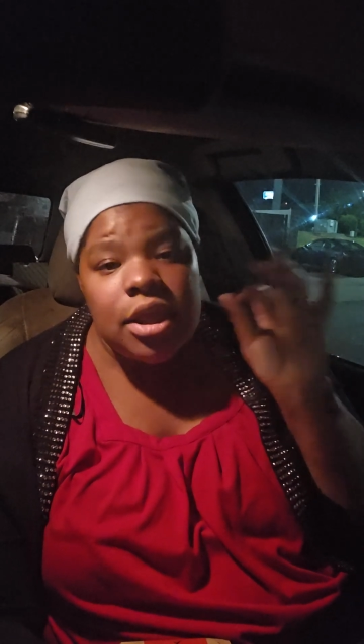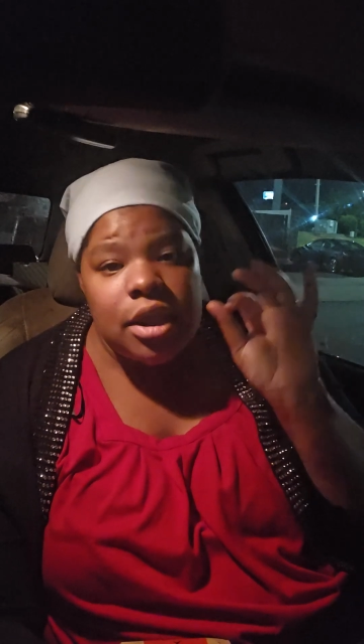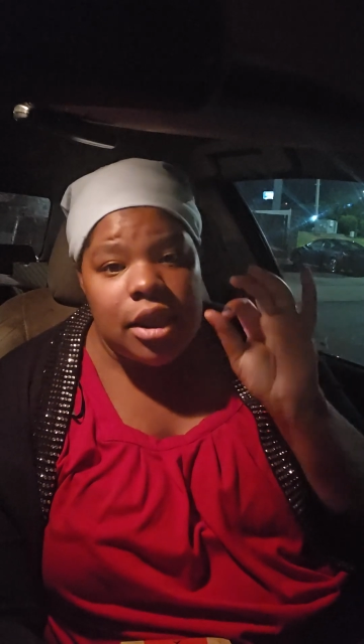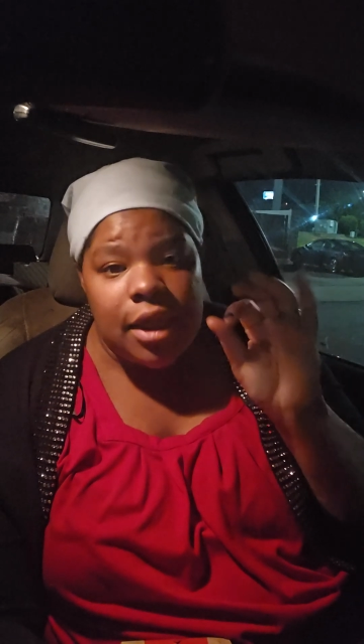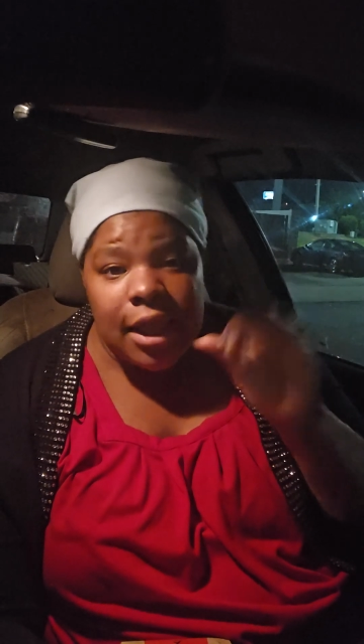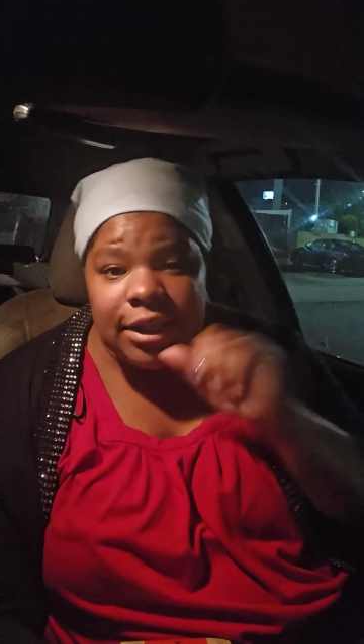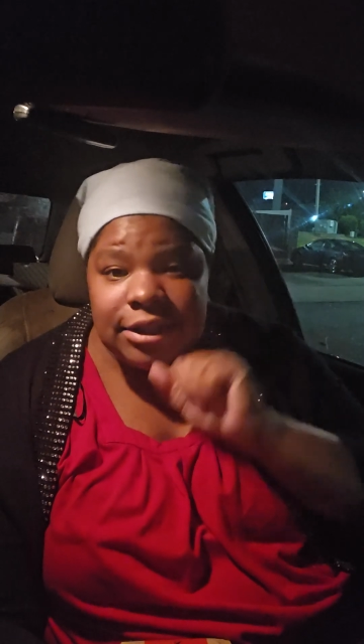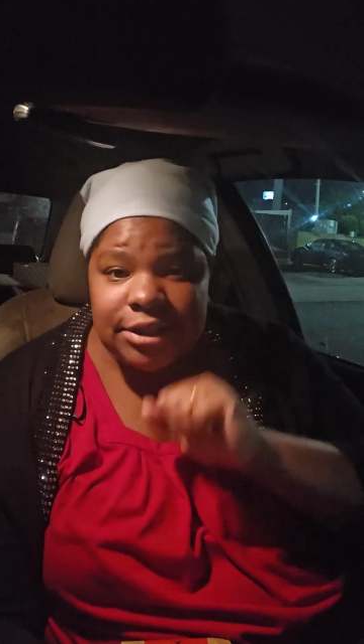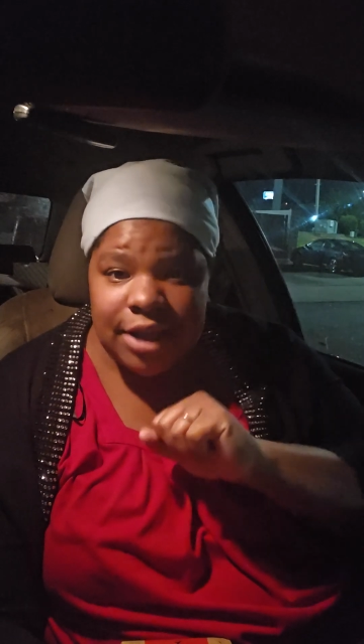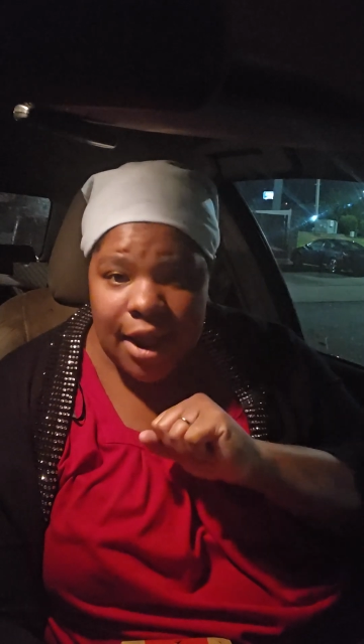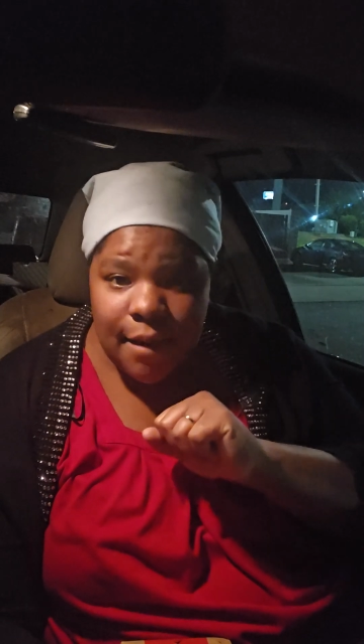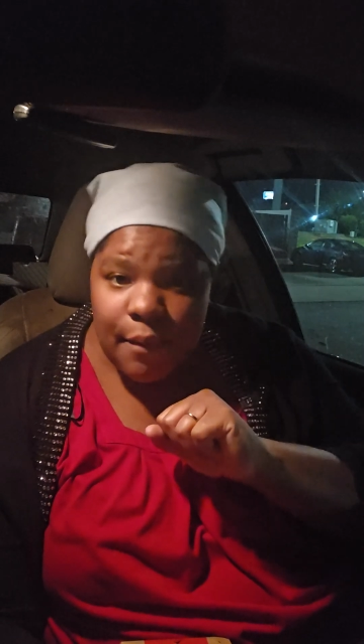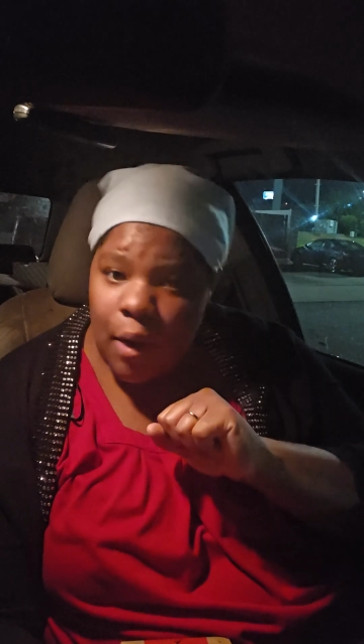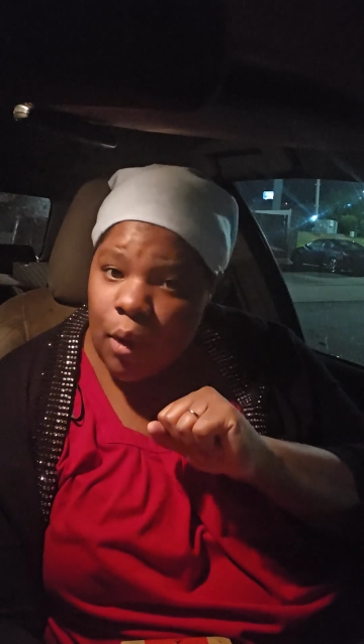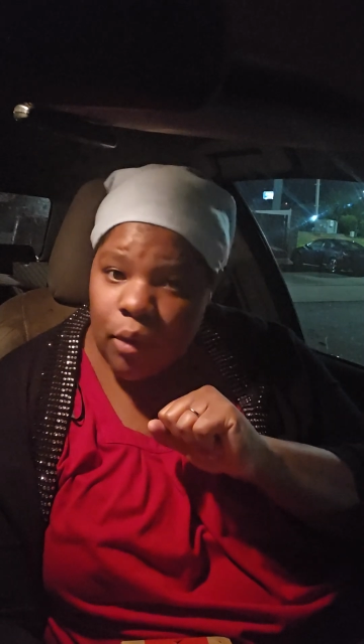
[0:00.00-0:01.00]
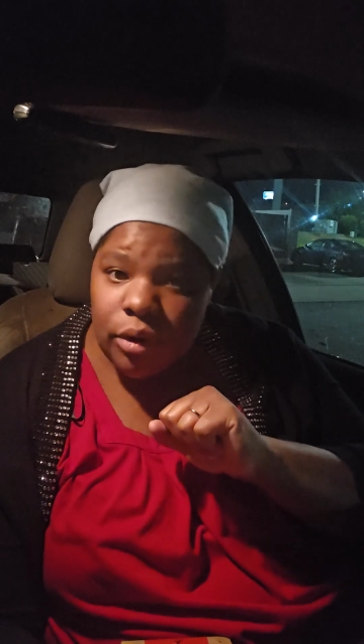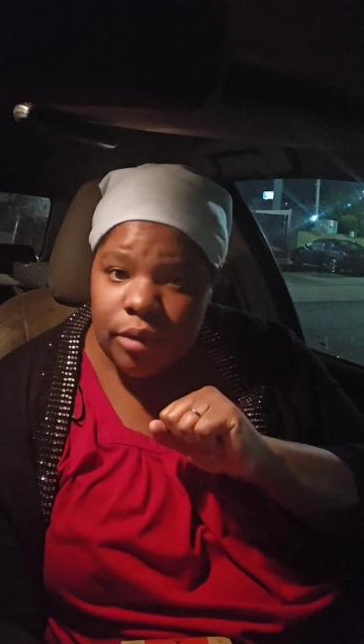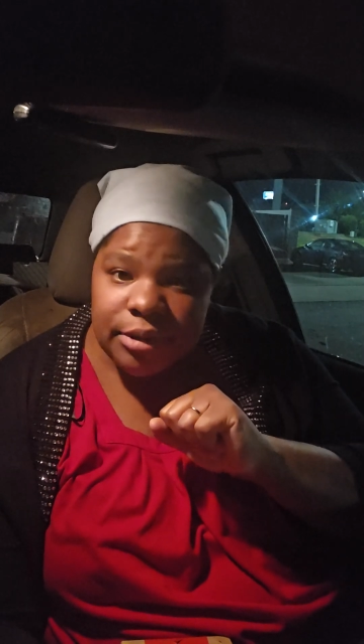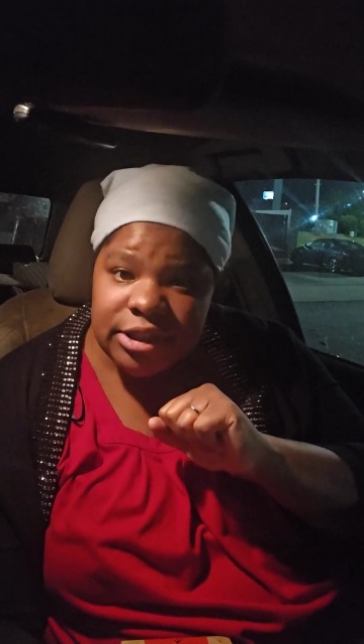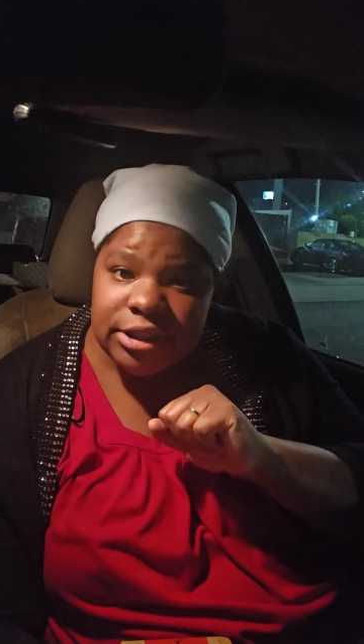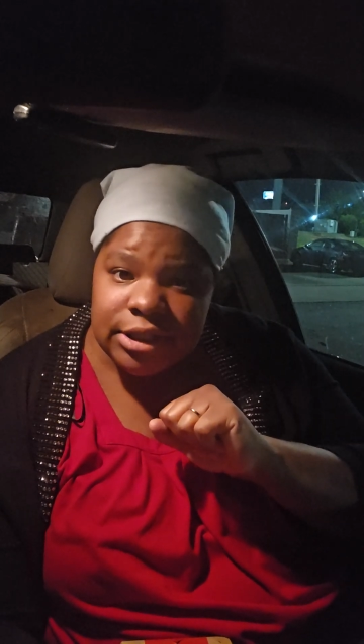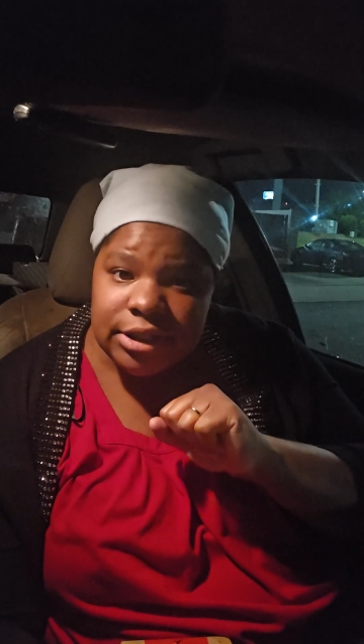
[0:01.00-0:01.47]
yes, I own a
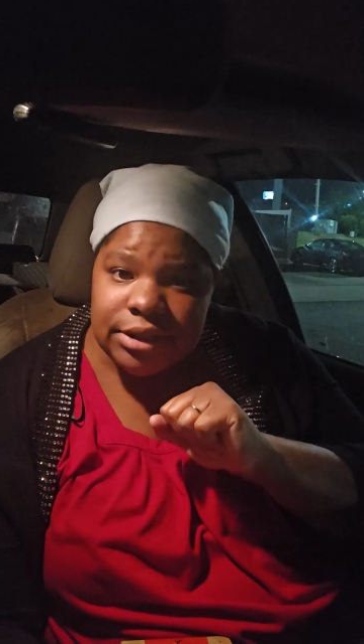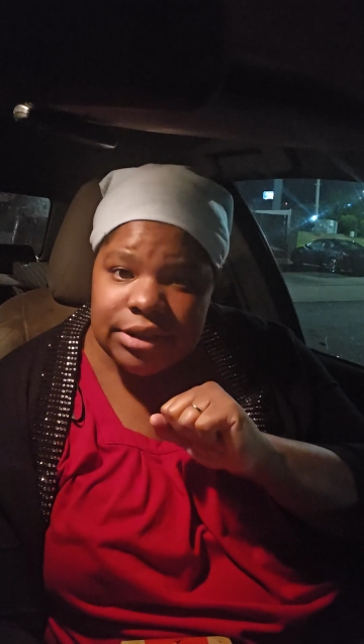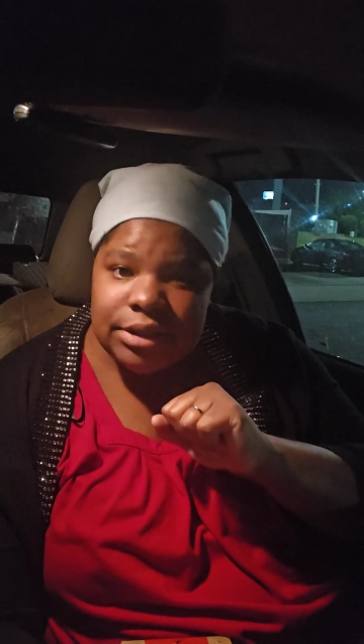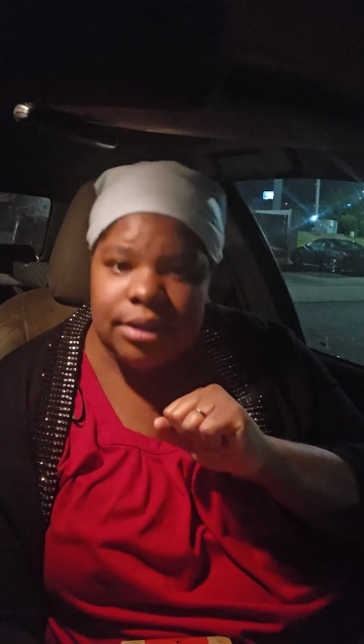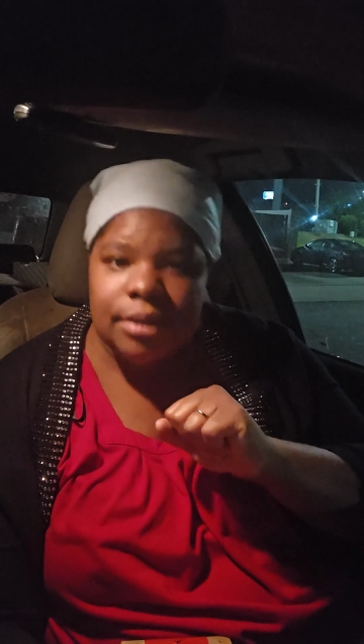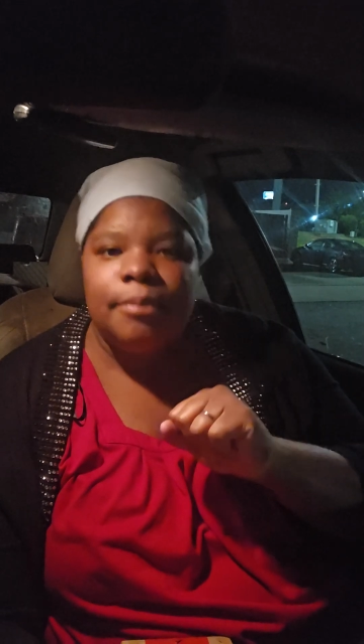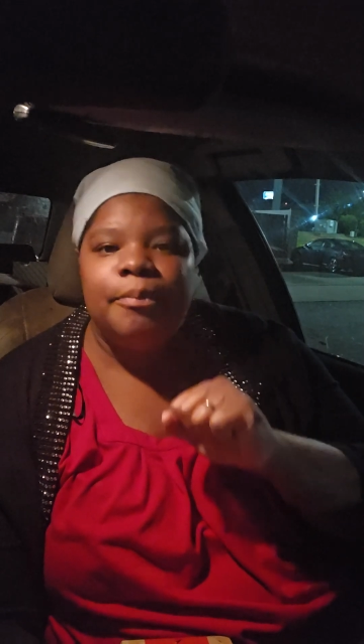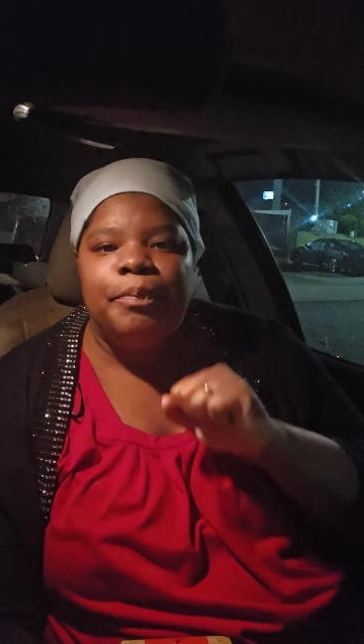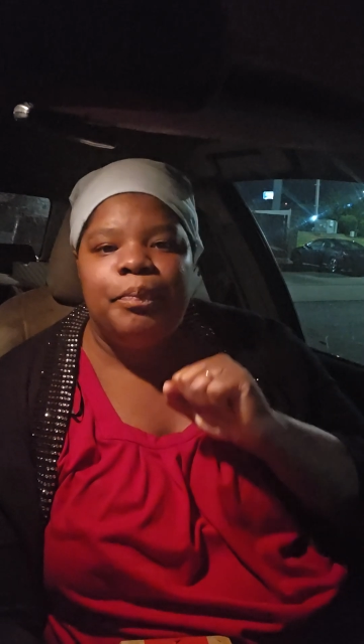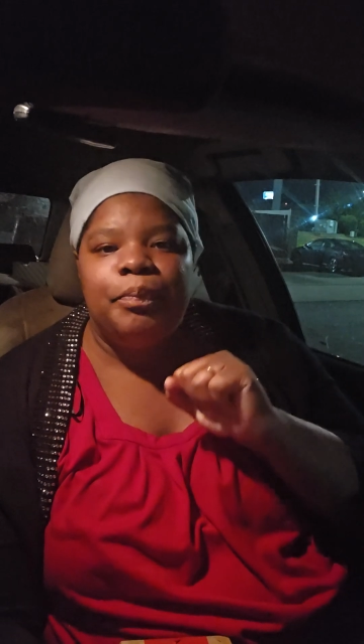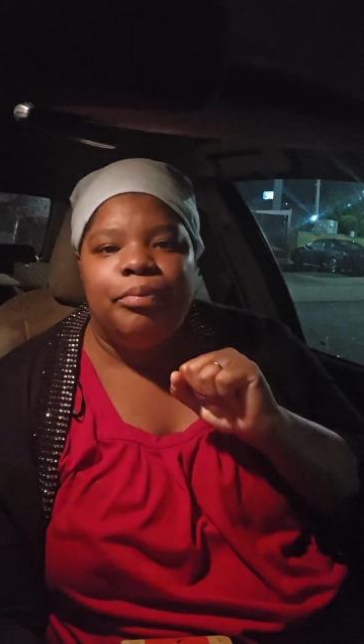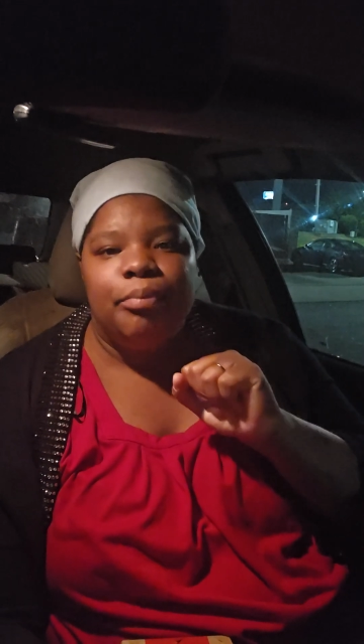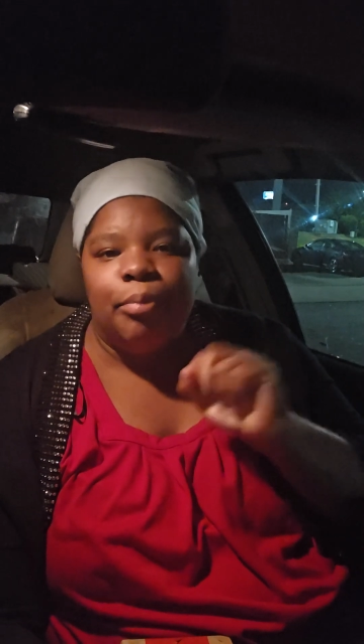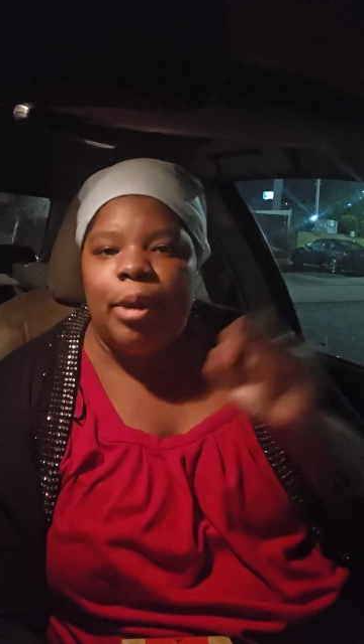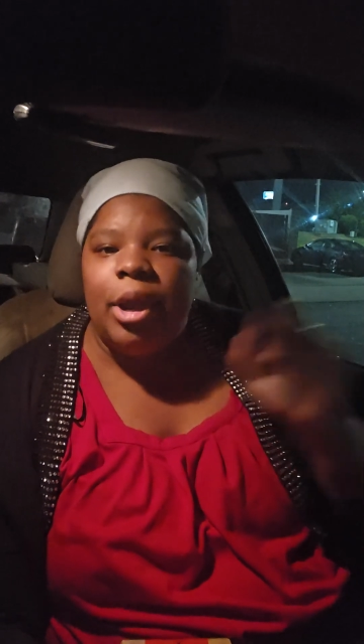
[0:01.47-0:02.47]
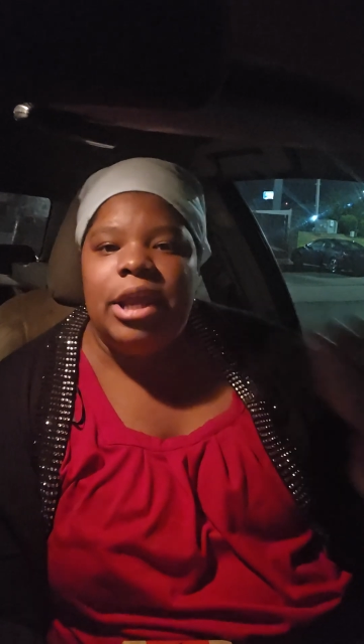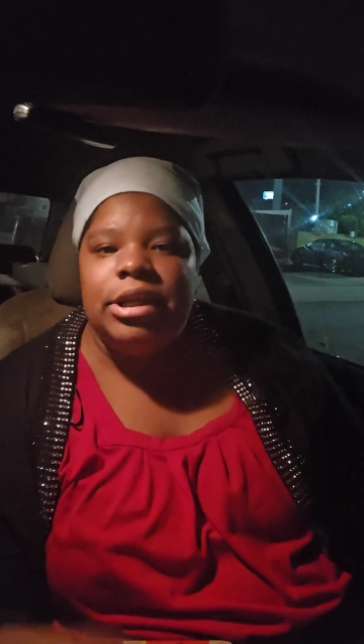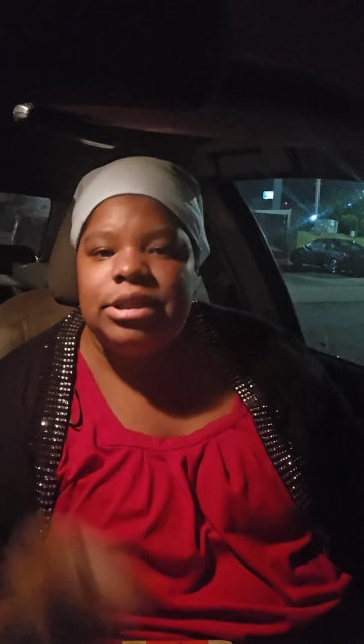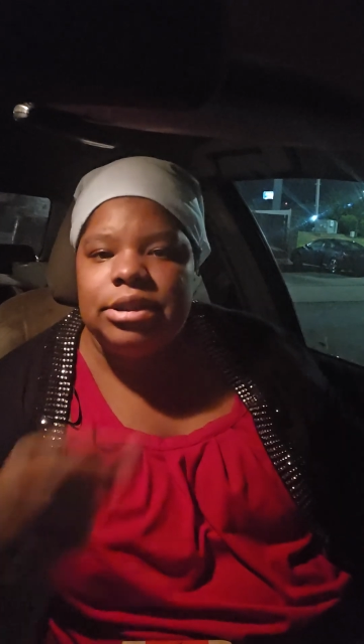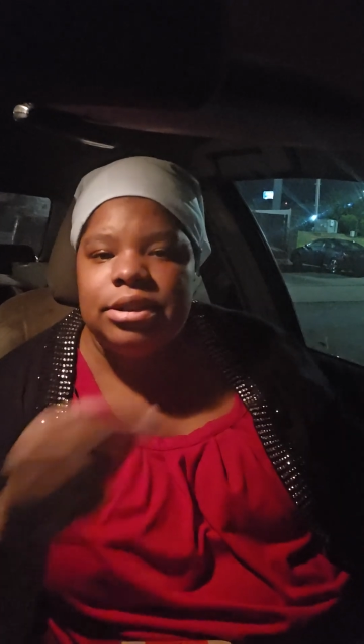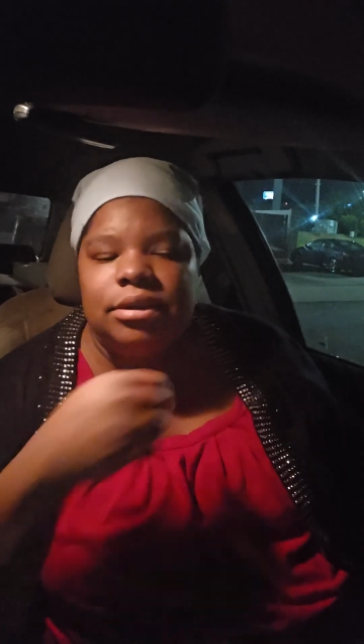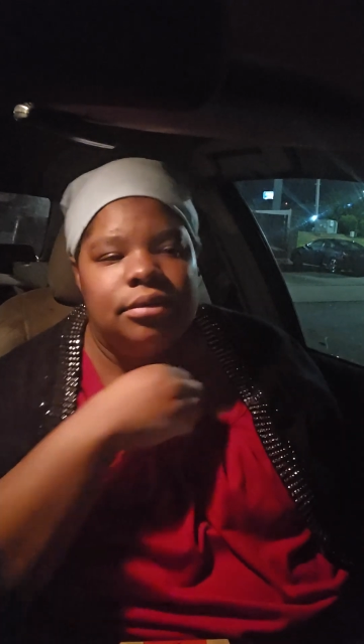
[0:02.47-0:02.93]
business,
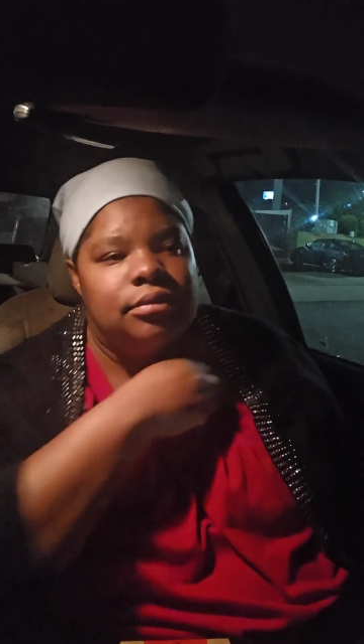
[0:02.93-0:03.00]
but